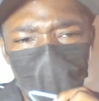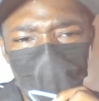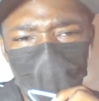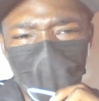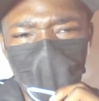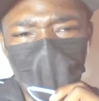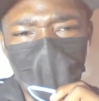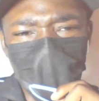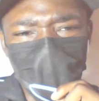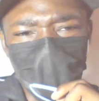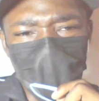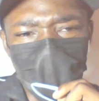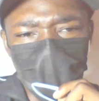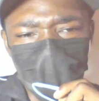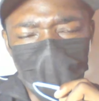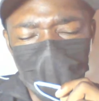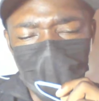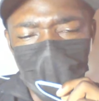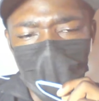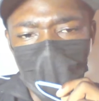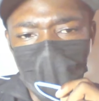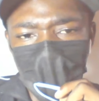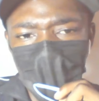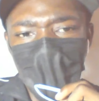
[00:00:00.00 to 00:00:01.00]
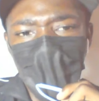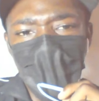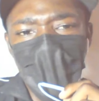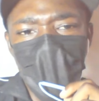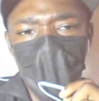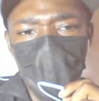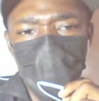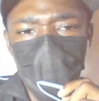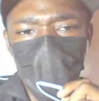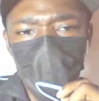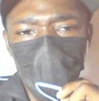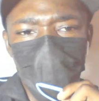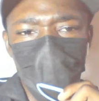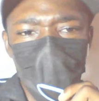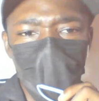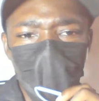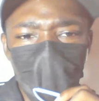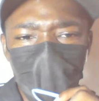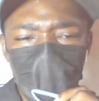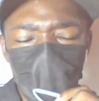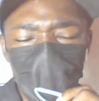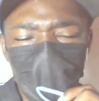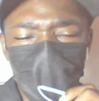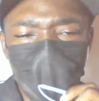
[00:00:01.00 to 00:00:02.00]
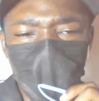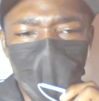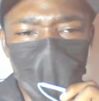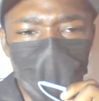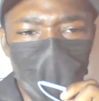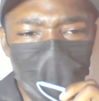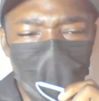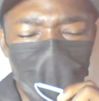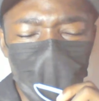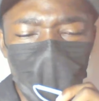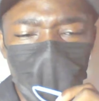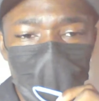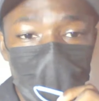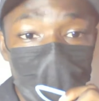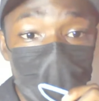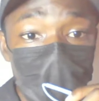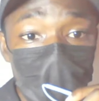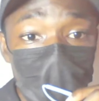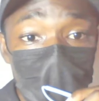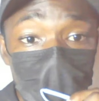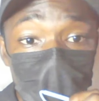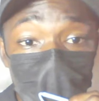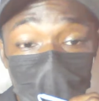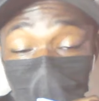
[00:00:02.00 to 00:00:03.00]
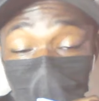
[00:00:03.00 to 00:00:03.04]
near their dia e binim bobo tiny tiny na ye